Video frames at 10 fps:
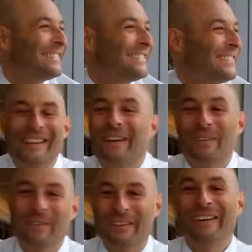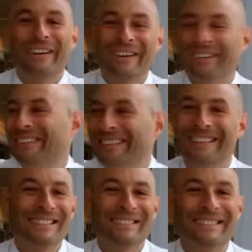We are what we are. It
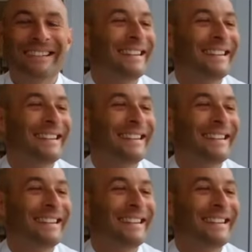is what it